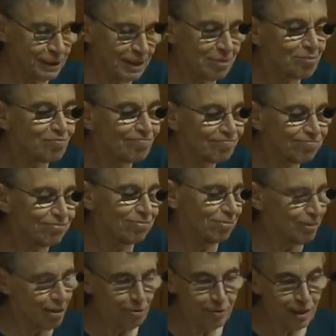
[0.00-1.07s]
using
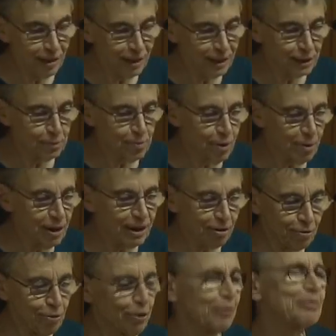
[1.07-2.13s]
various poetic
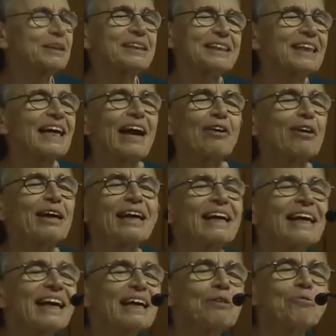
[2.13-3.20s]
forms is to carry,
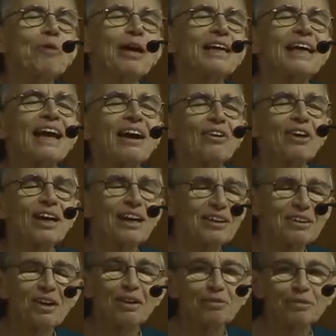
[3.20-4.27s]
in a way, to carry
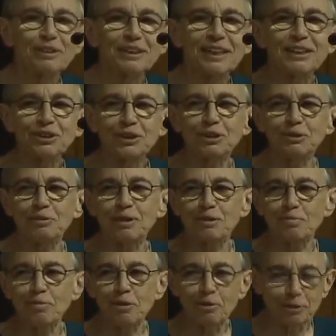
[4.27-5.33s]
on conversations with
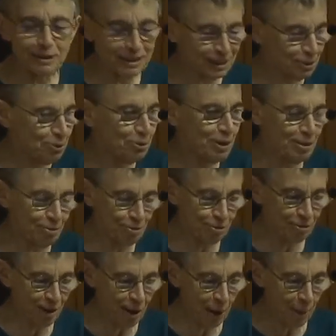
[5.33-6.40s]
the poets who
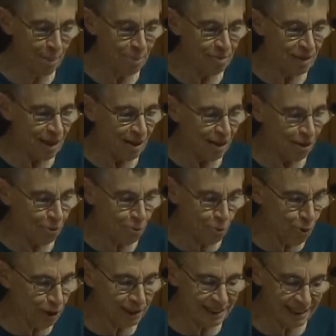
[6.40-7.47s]
have
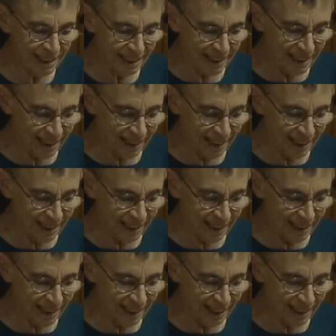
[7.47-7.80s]
worked